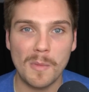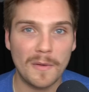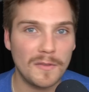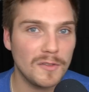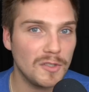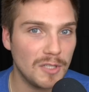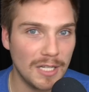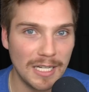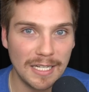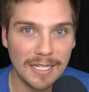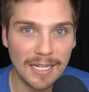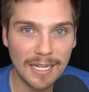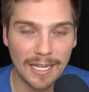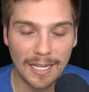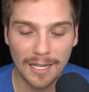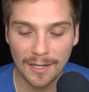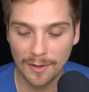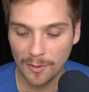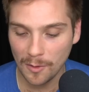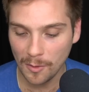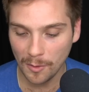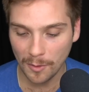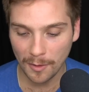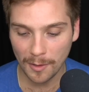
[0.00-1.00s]
of cheating
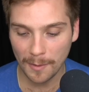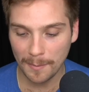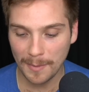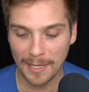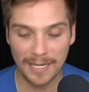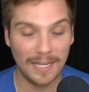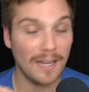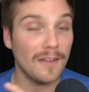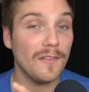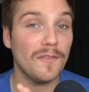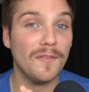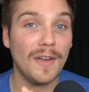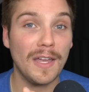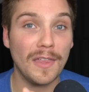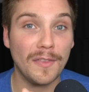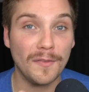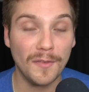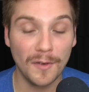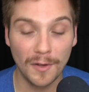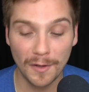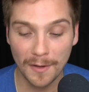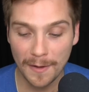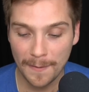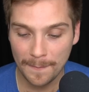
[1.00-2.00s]
or being
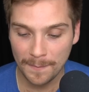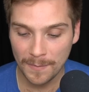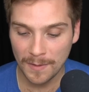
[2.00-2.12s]
unfaithful.